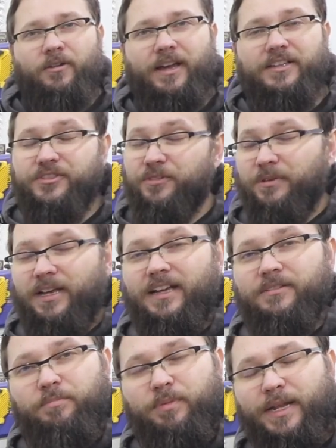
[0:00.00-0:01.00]
Okay, so we
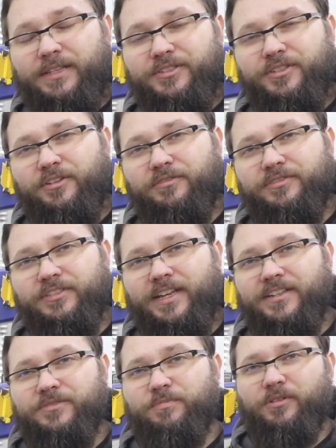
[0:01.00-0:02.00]
had plenty of
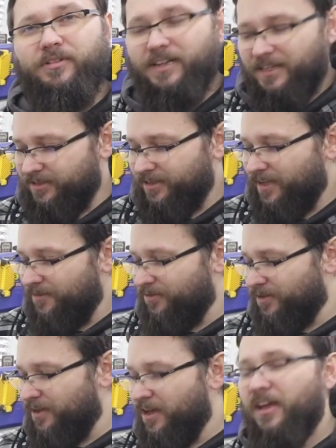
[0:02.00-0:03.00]
tests, but let's have
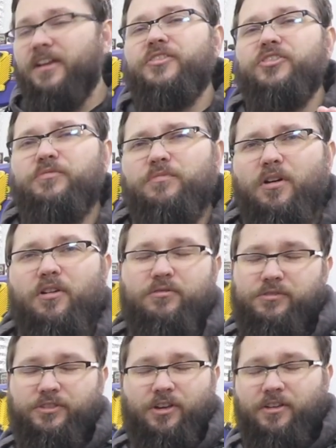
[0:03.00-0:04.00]
a
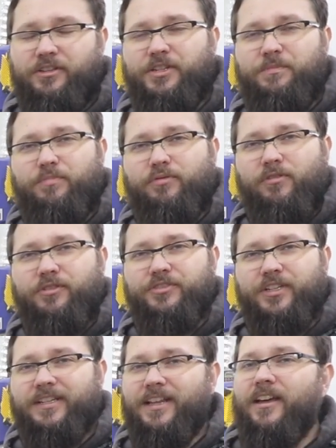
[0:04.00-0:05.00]
small tiny
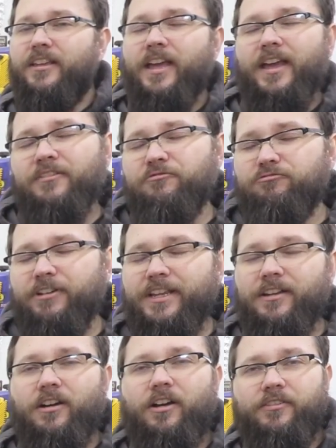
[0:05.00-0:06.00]
project, a
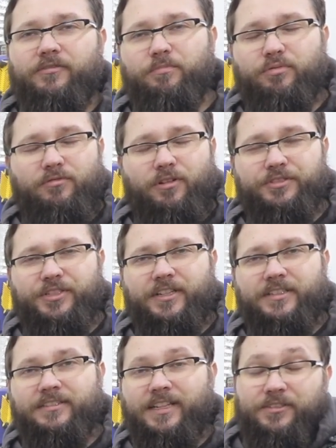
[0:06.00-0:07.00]
real life
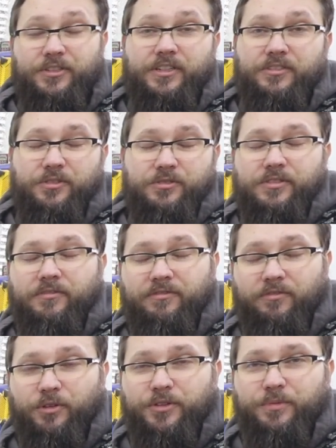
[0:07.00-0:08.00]
project that you can use
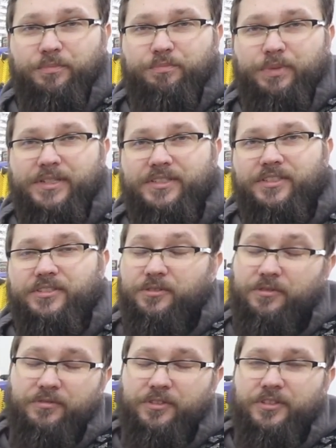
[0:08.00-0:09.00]
for your business
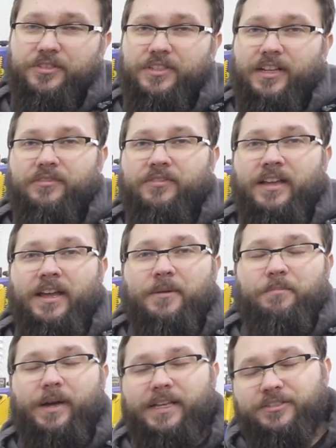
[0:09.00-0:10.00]
or for yourself,
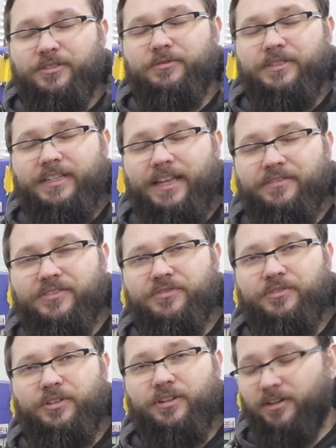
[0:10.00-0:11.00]
make some gifts
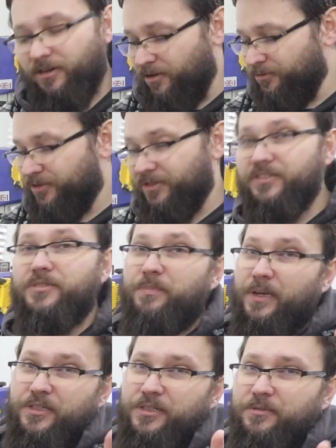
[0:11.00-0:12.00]
for your closest,
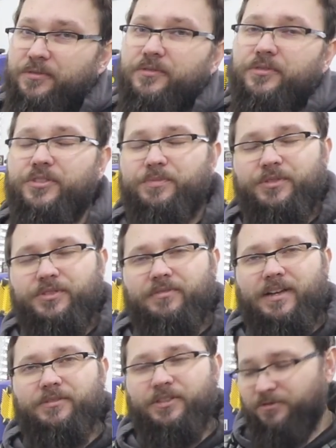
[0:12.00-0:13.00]
especially with Christmas
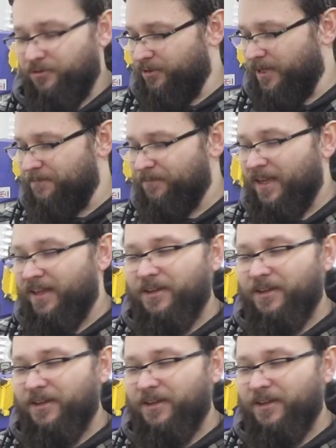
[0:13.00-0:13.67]
around the corner.